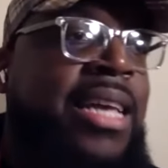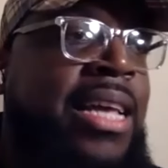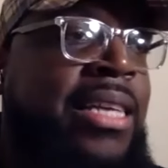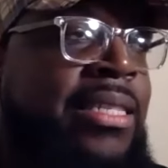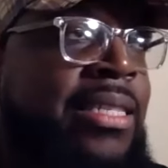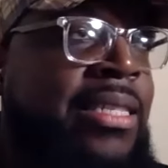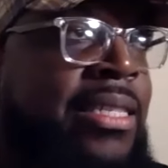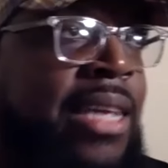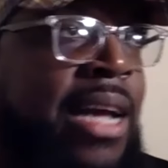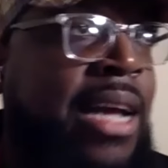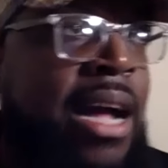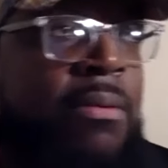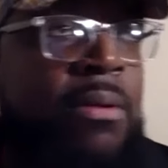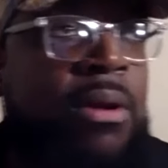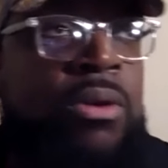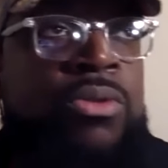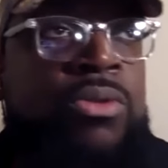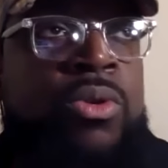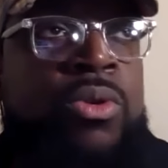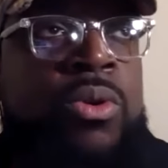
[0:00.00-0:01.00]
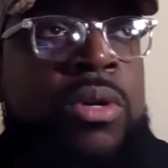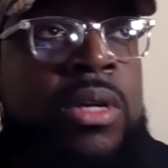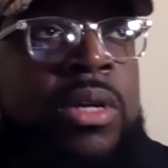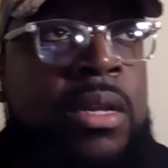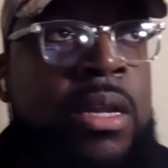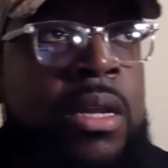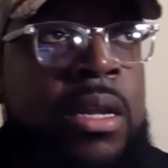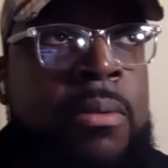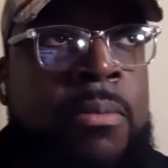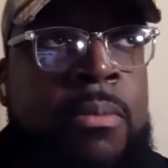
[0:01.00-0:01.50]
as as the time goes
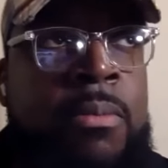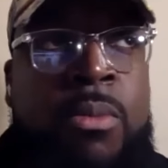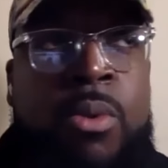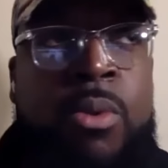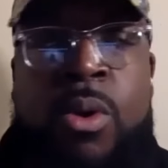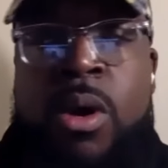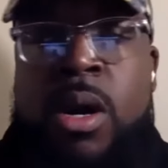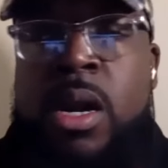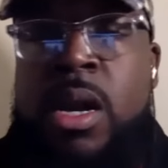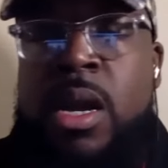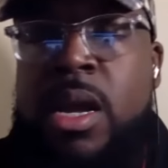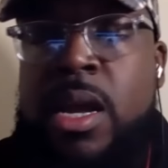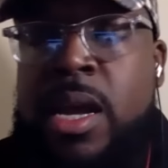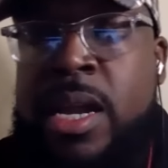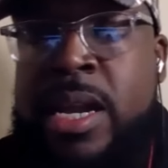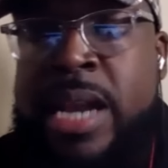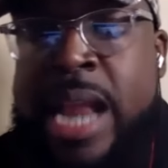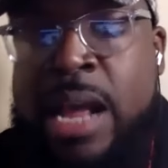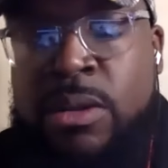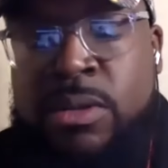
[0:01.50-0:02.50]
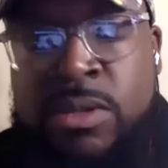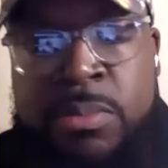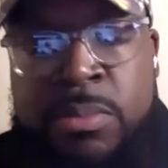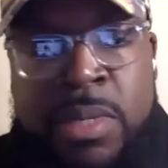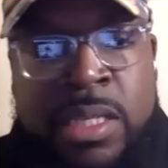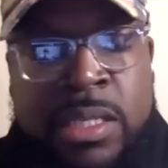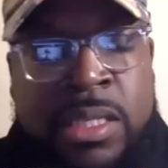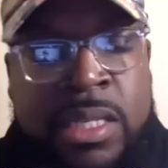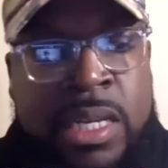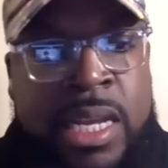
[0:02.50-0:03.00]
on and, and more
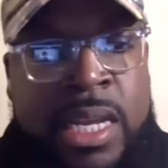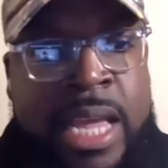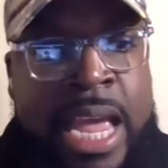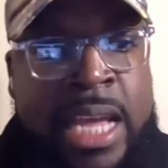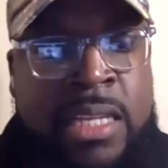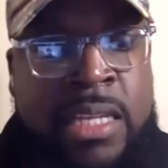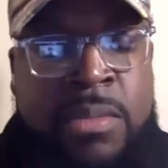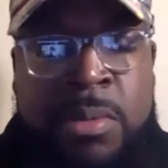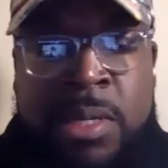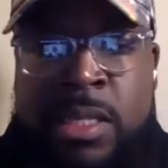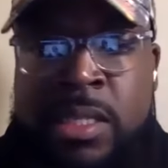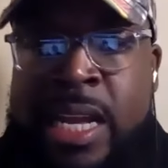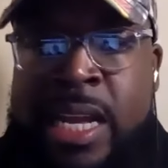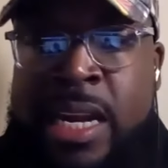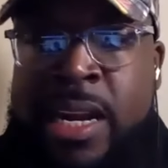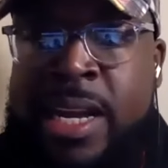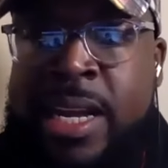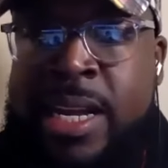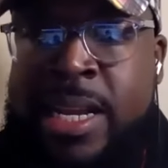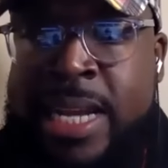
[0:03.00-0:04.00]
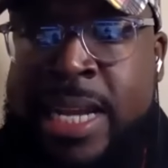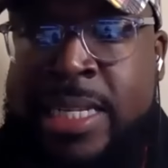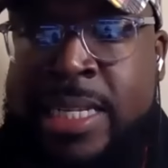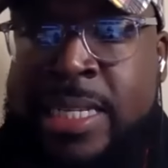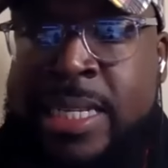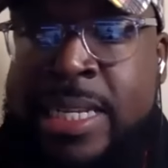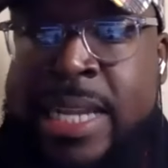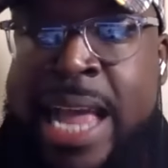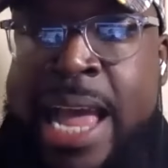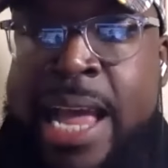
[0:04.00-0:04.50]
announcements and engagements that are
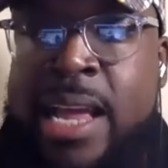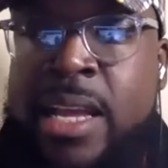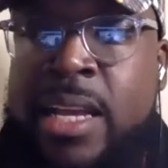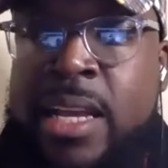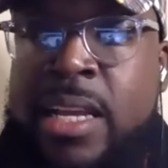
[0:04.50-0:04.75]
connected to that,